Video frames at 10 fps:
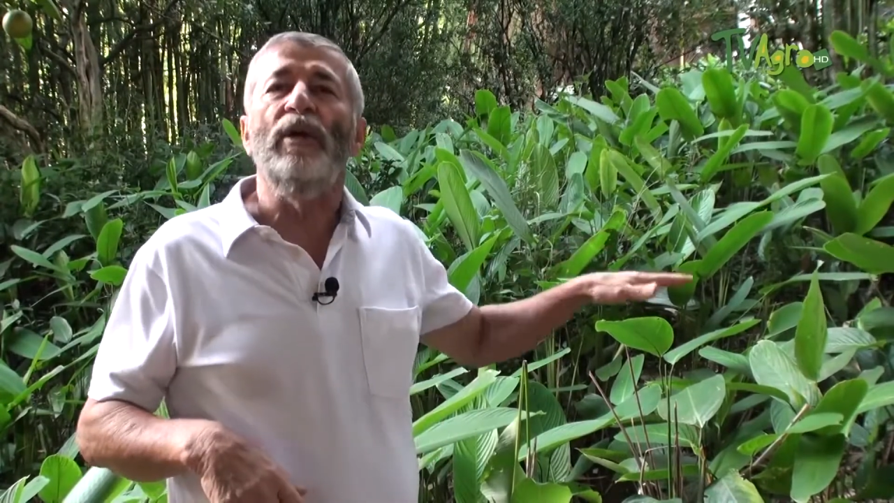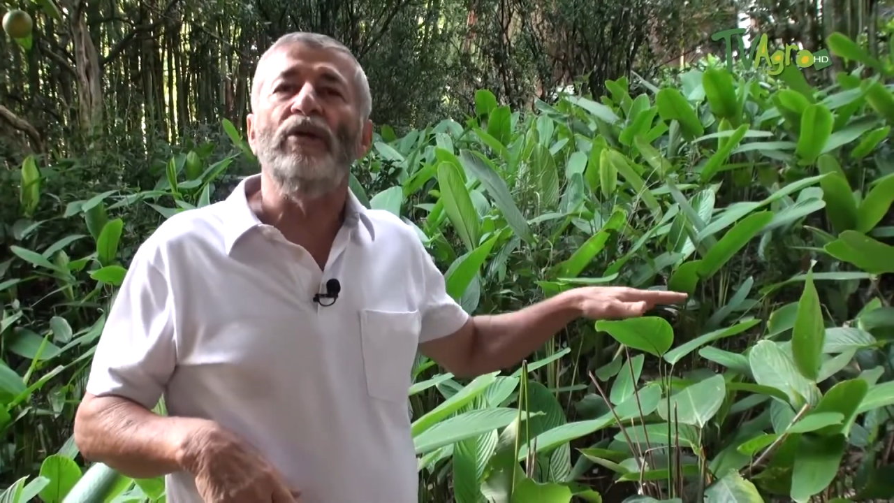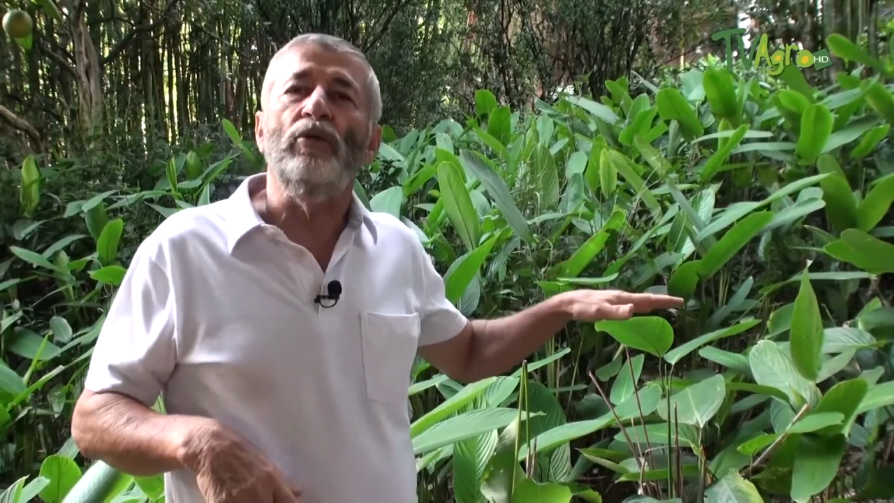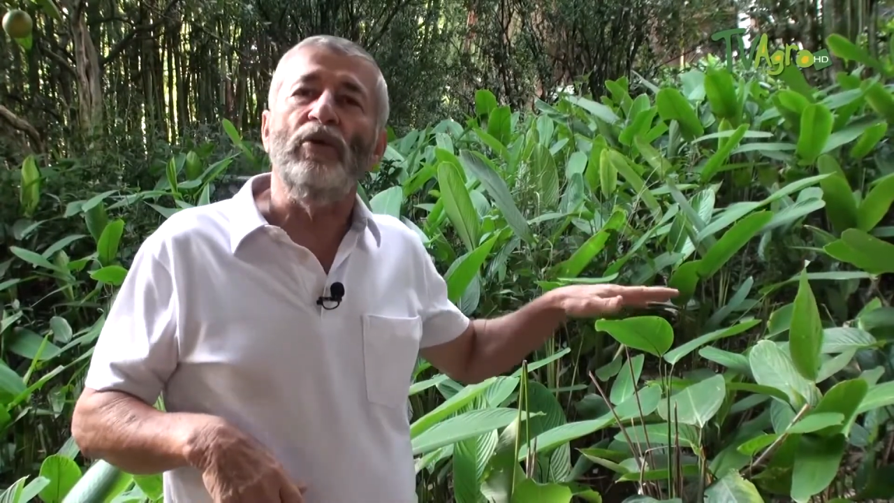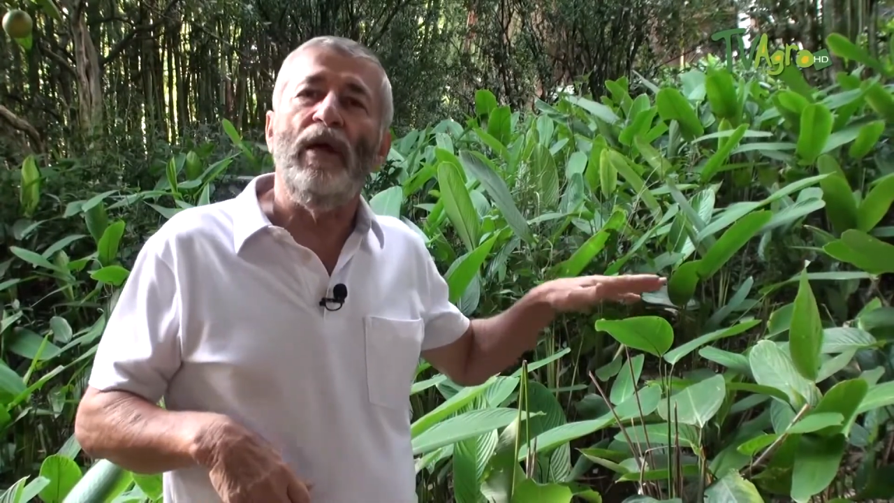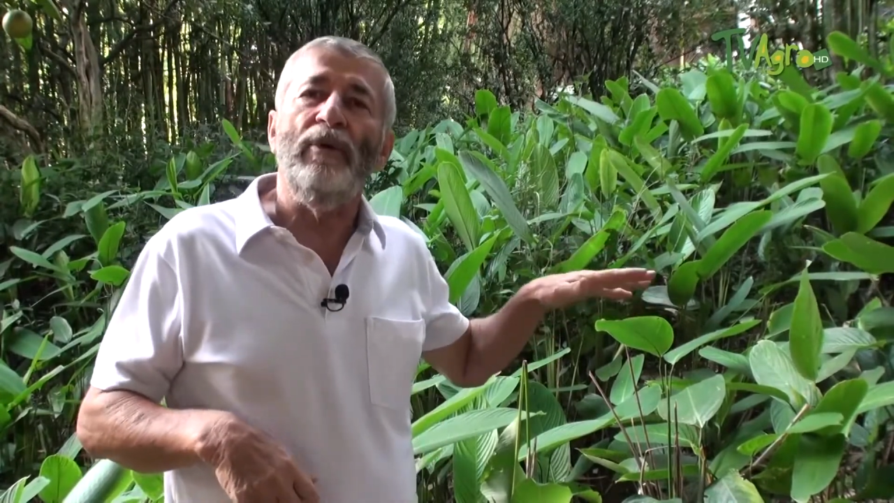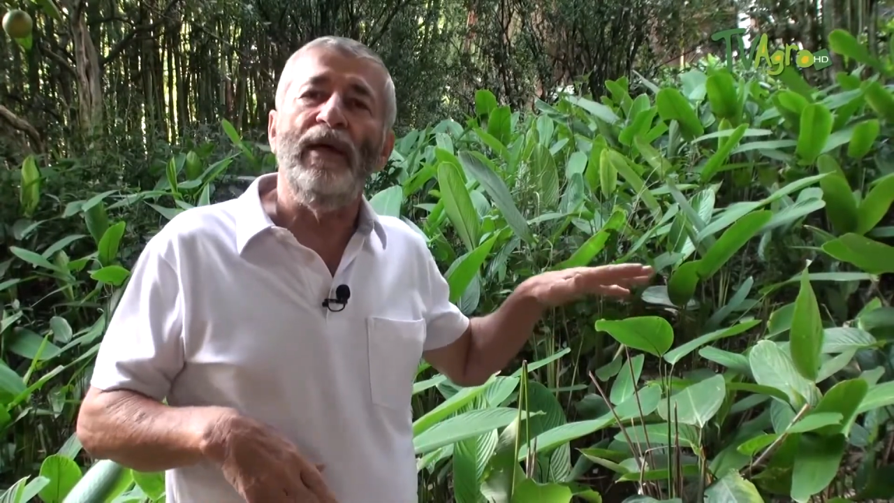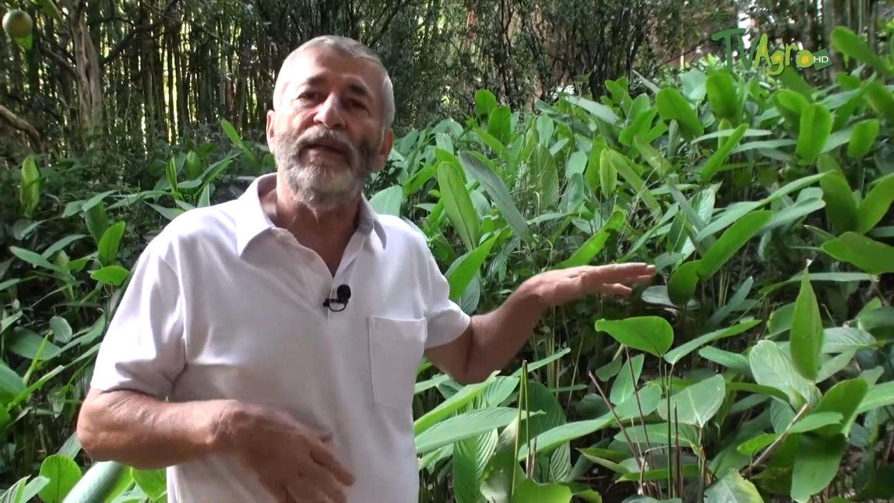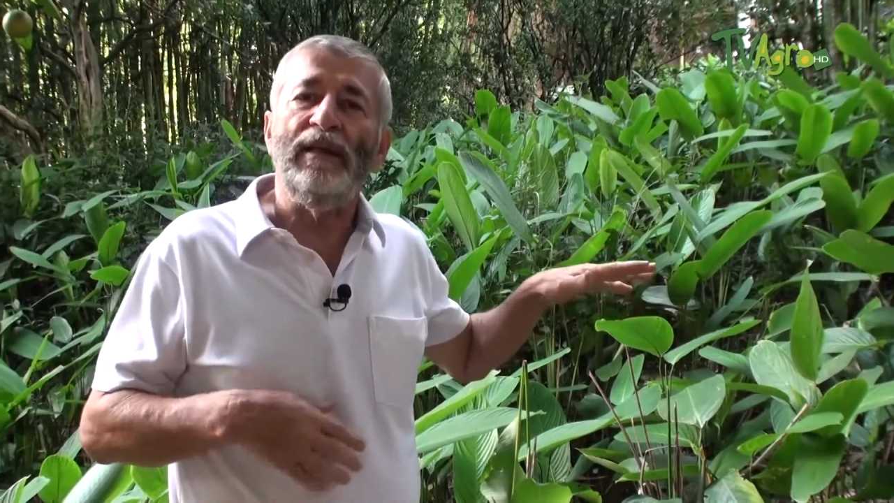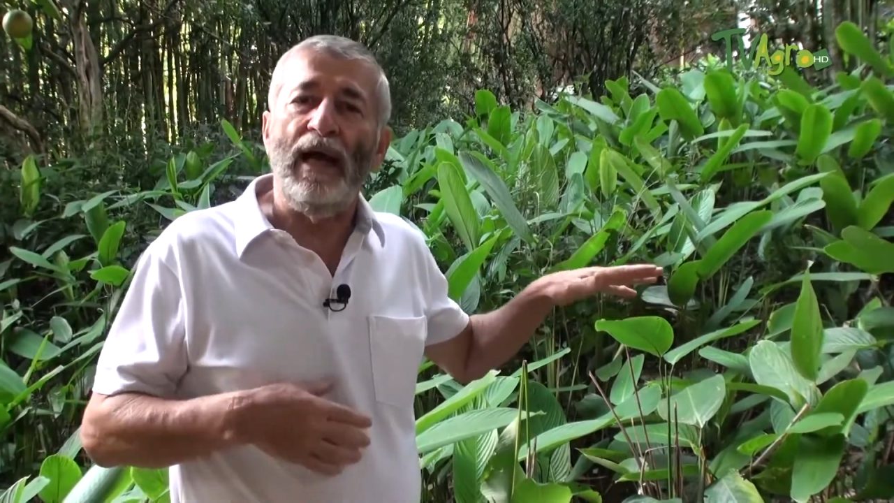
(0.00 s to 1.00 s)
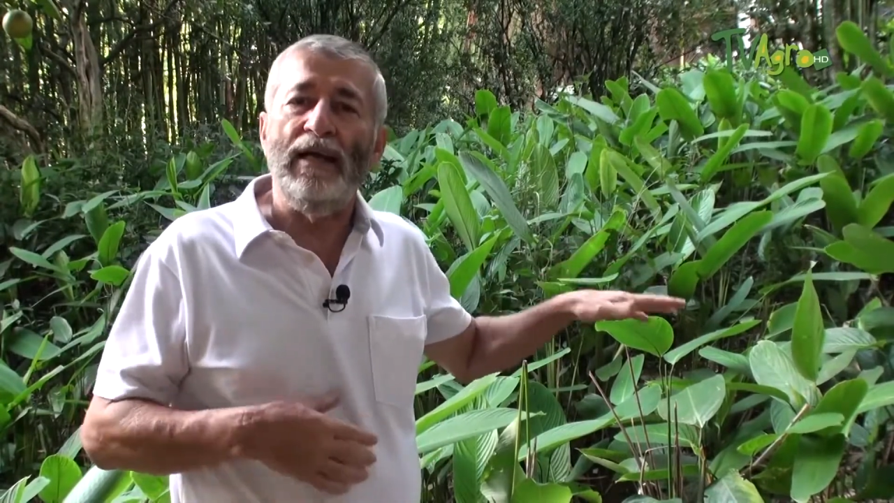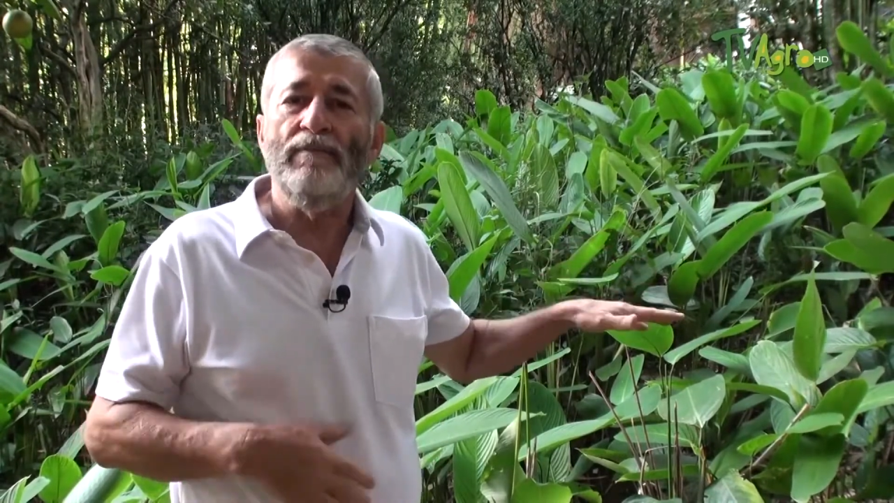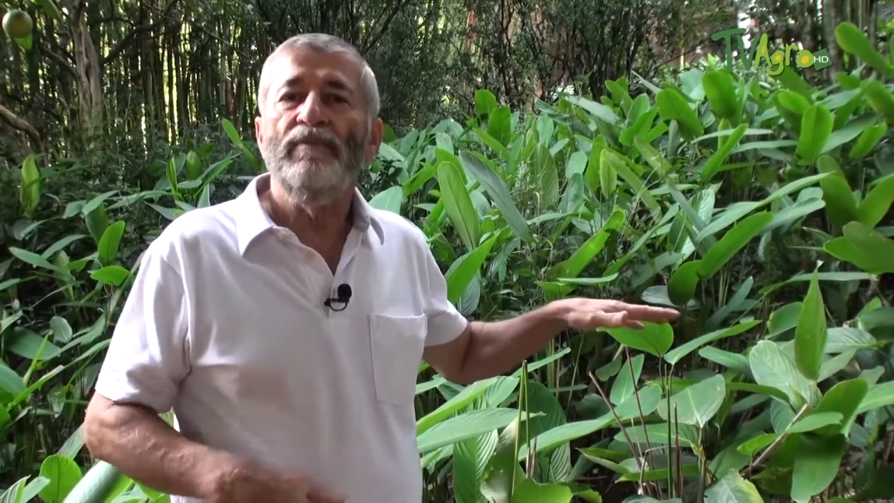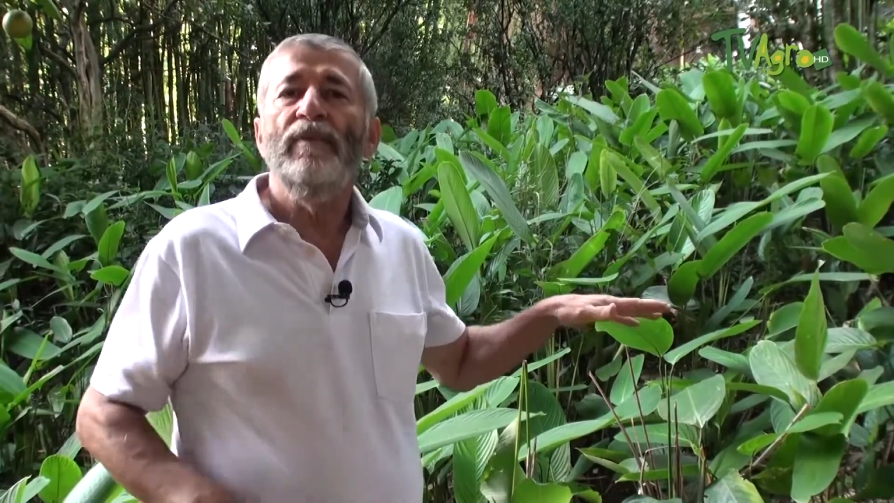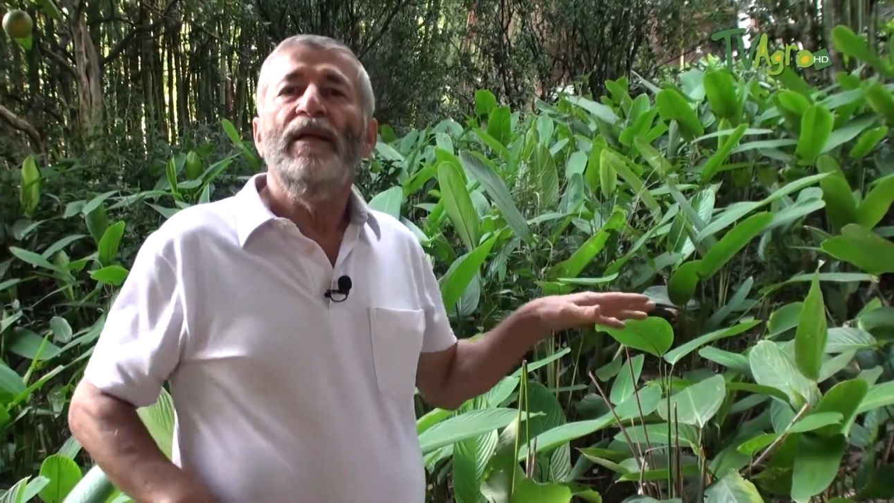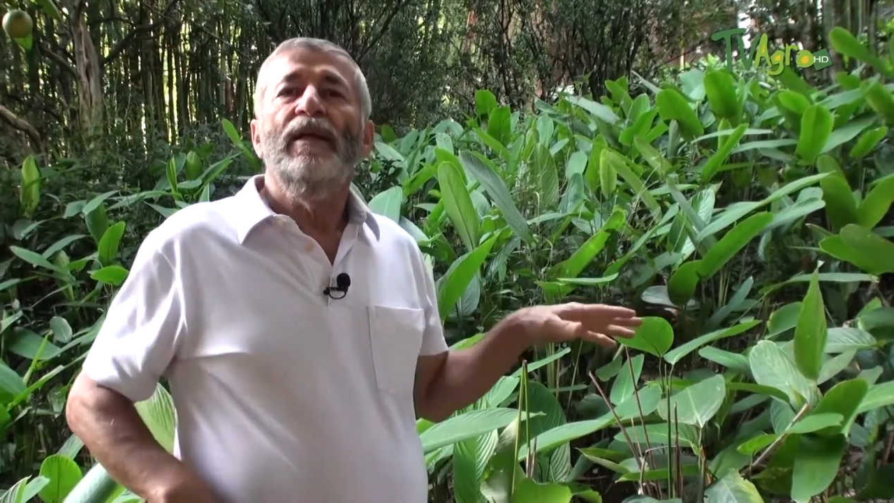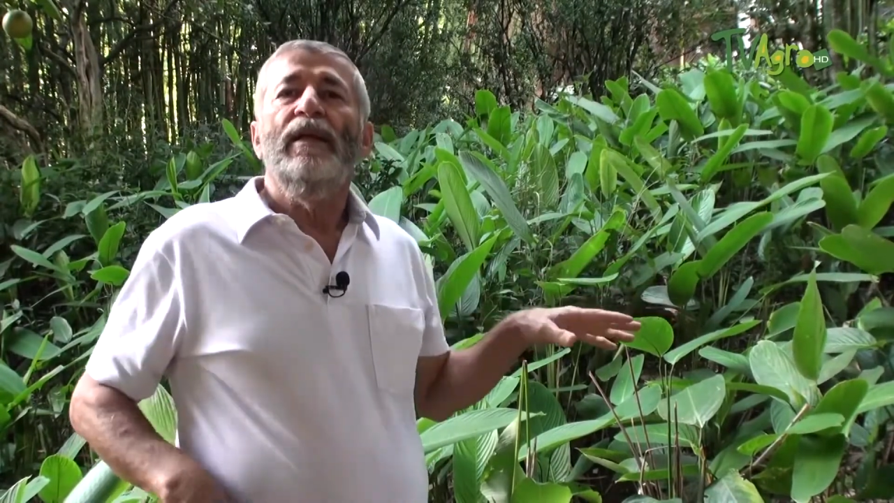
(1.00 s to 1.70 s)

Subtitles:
Bijao is cleaned and